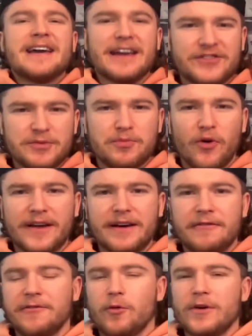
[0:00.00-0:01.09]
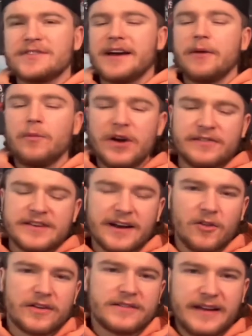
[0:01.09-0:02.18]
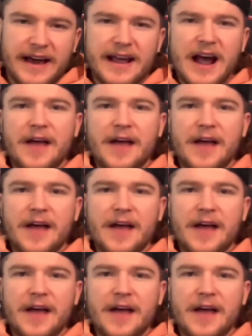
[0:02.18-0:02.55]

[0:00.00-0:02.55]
It's your boy Kevin Forte, and we are taking a look today